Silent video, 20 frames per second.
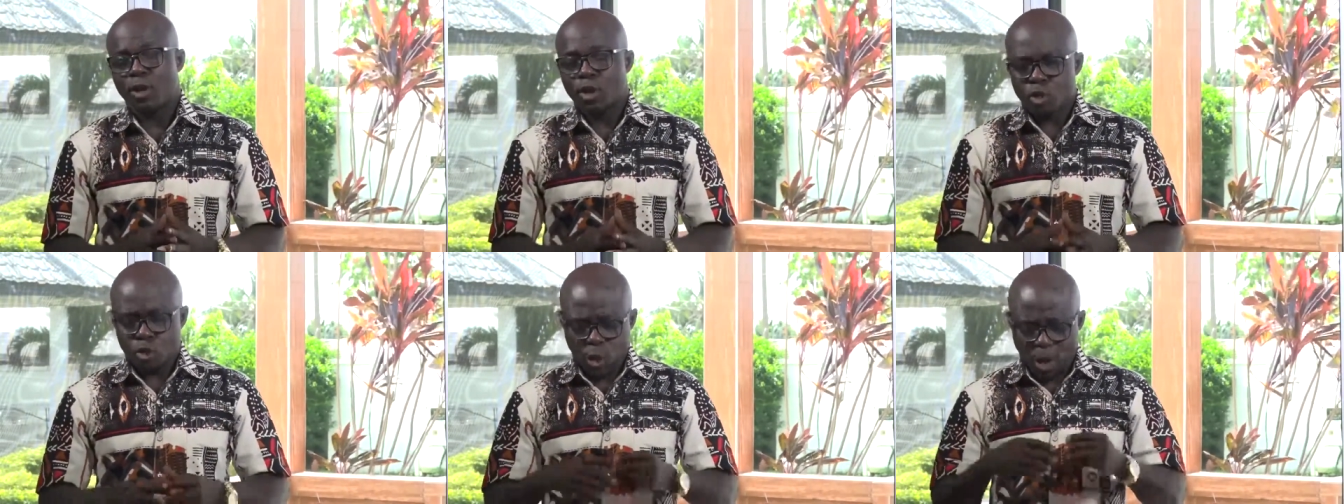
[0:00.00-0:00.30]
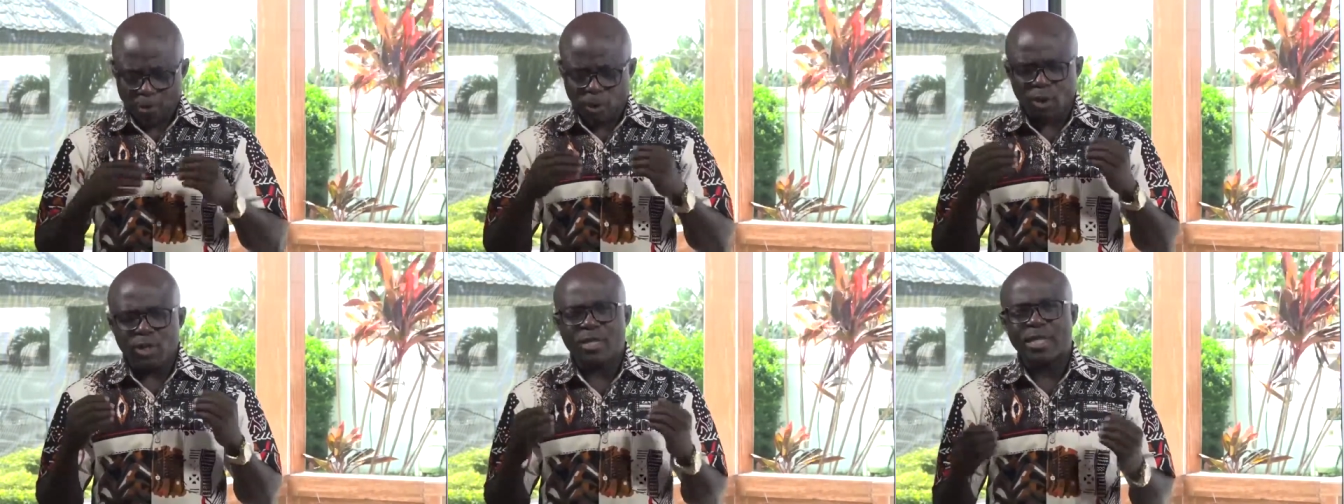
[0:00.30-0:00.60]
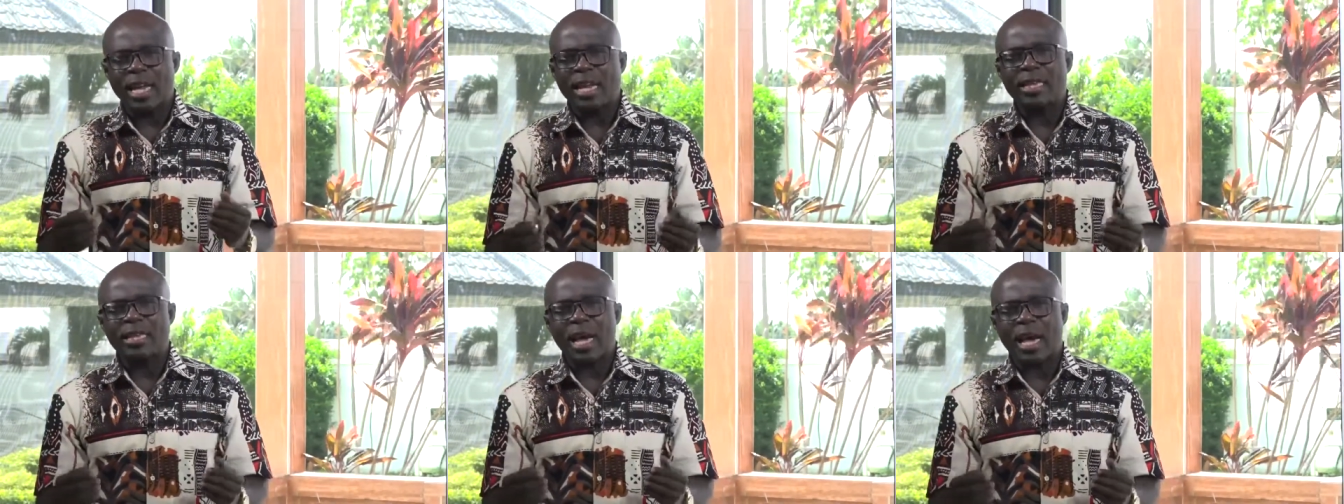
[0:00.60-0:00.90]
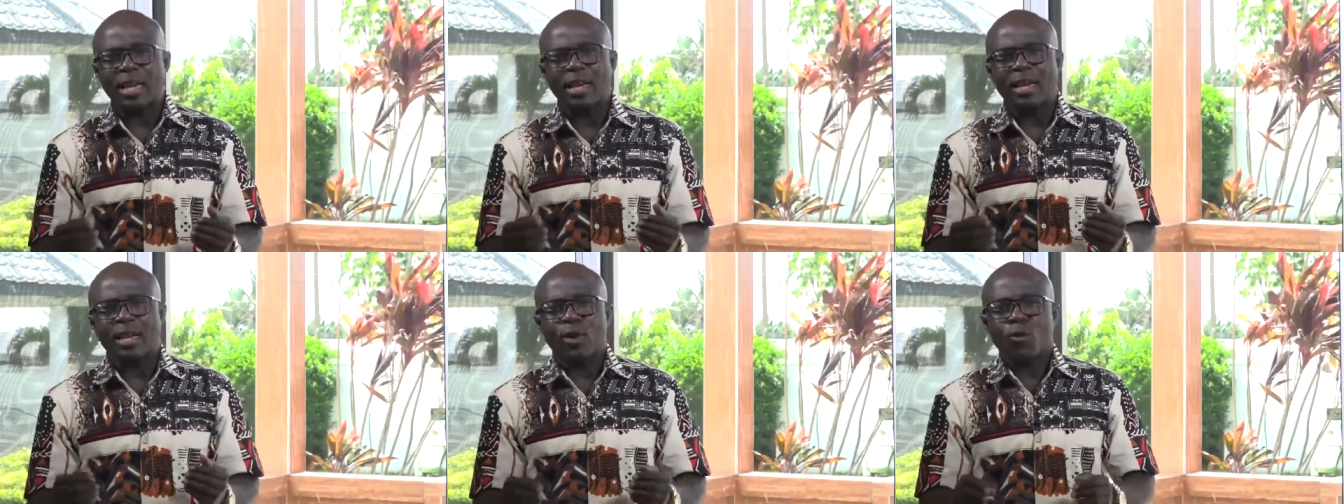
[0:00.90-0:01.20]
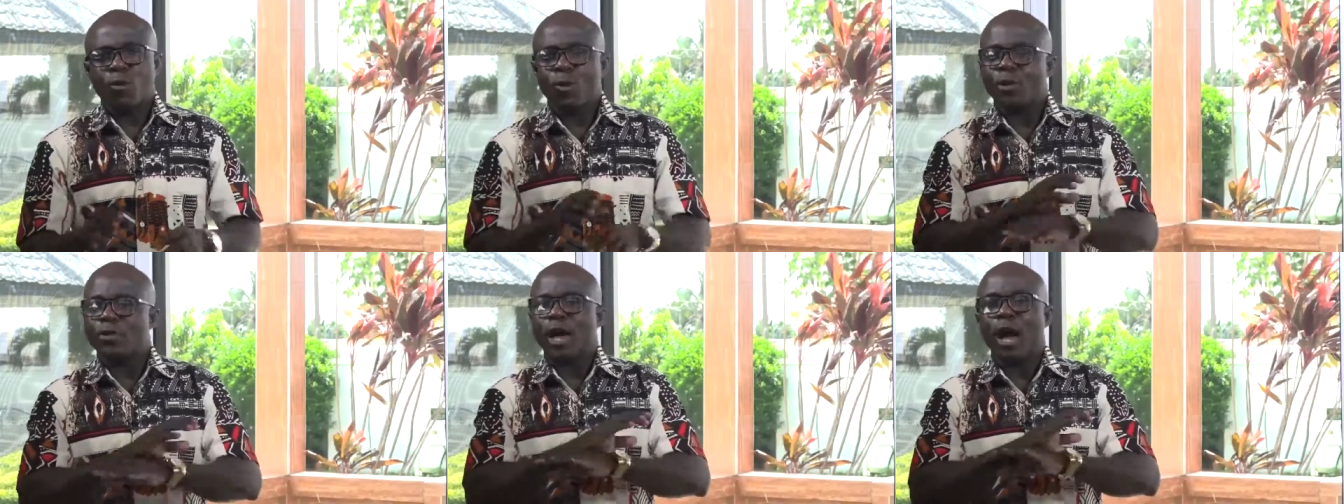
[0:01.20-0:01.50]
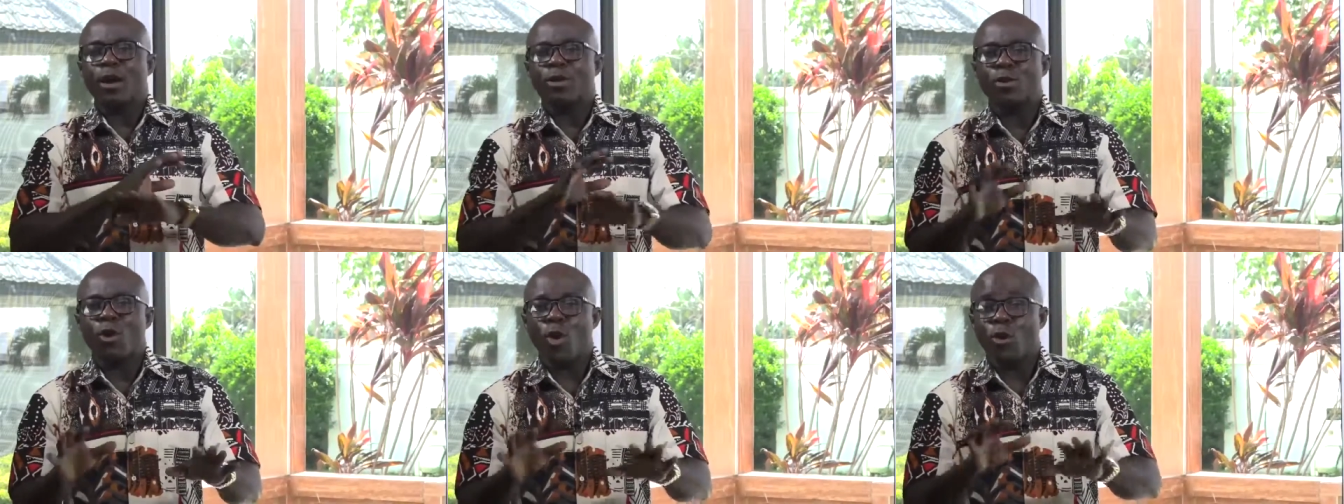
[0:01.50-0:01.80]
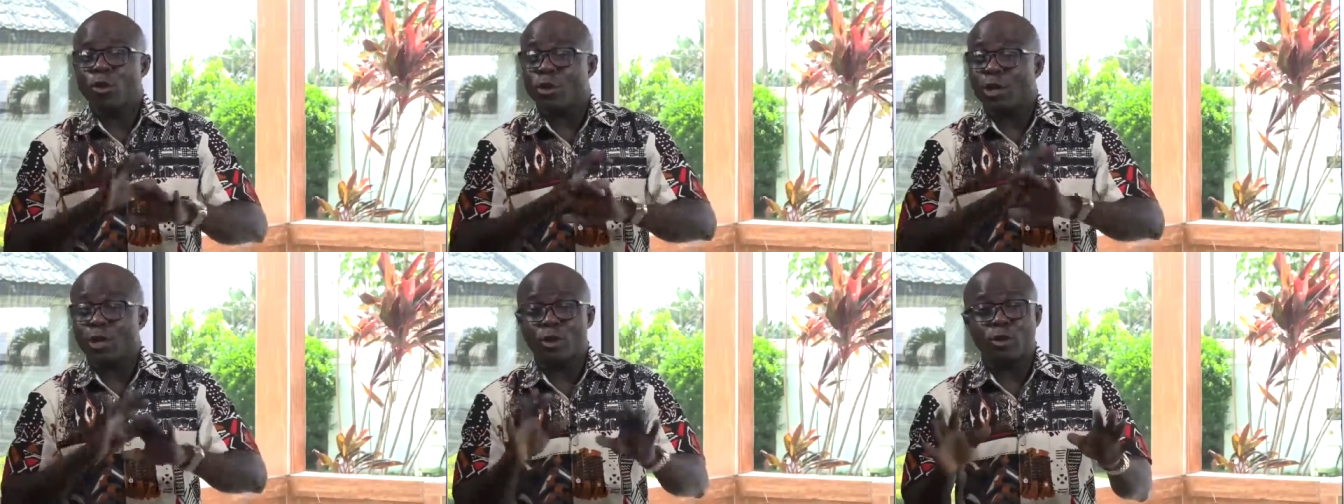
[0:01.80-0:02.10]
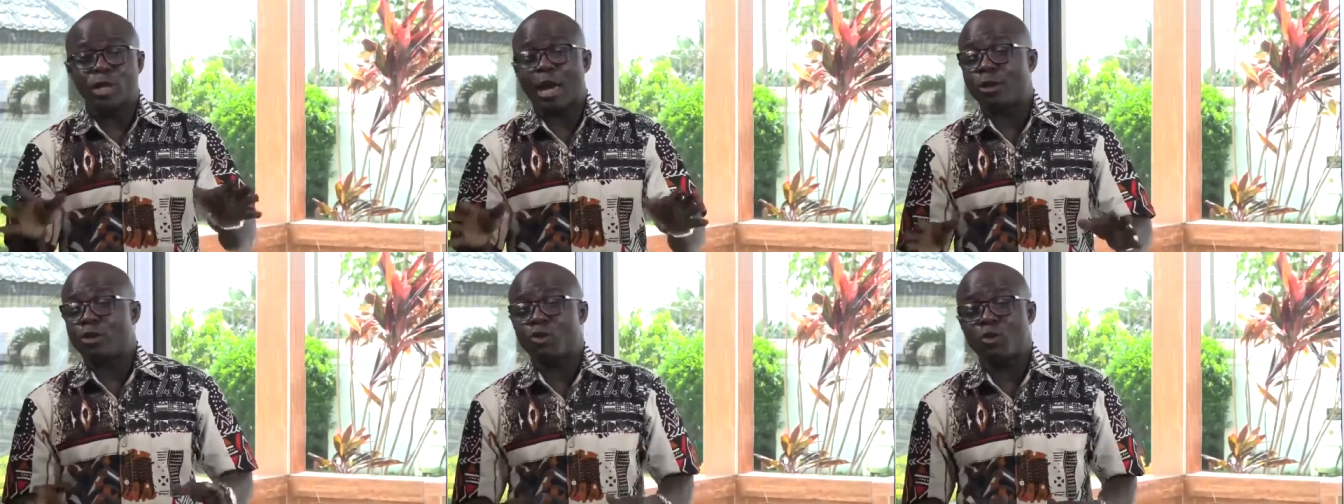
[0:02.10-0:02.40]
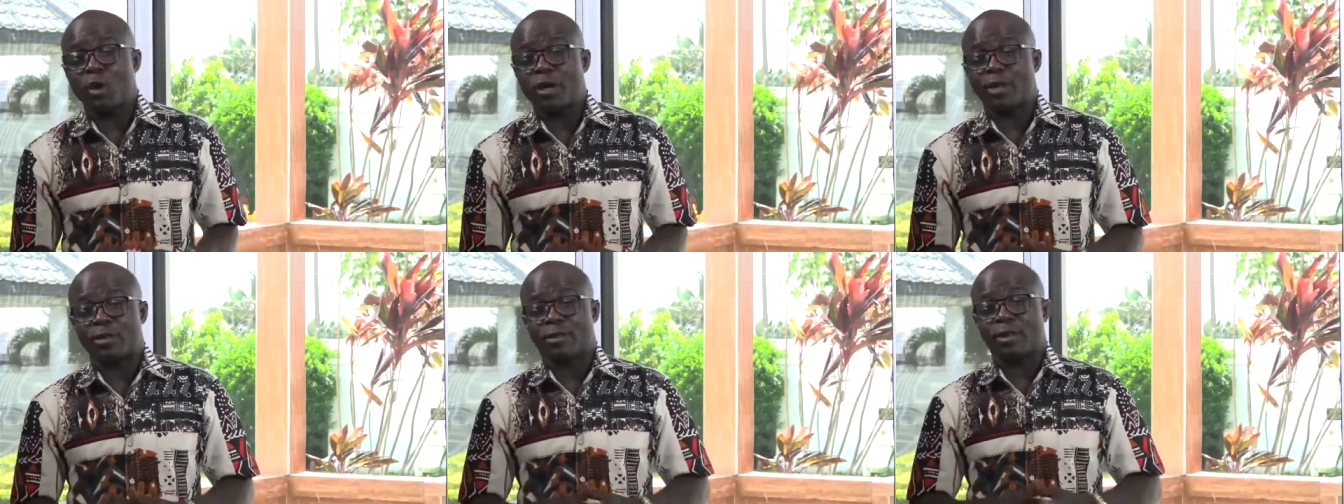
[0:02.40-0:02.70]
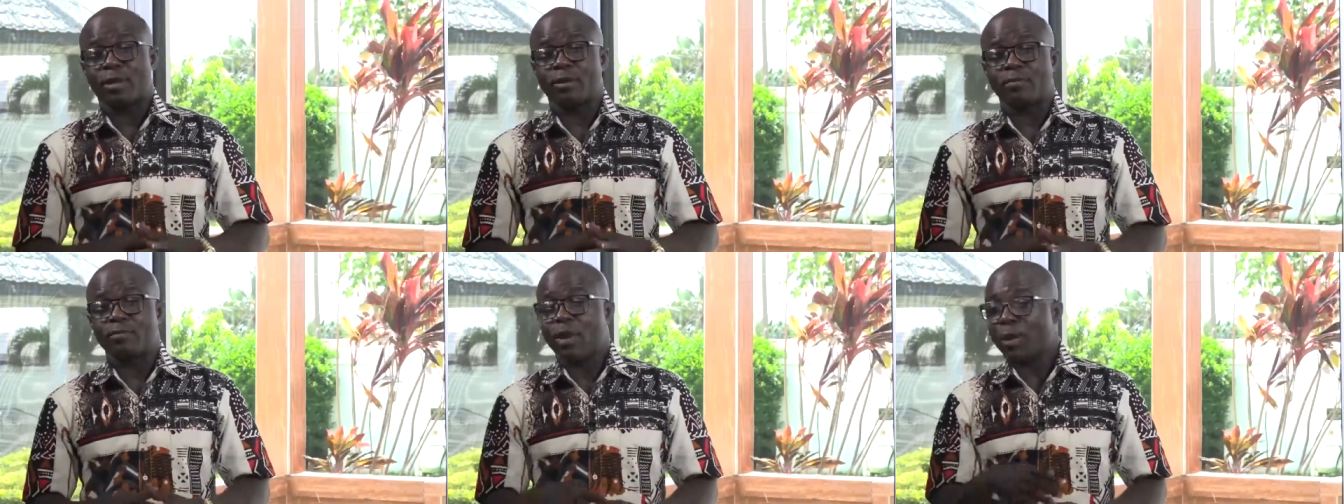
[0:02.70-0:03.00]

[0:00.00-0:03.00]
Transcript: So I'm not saying that without God you cannot do anything.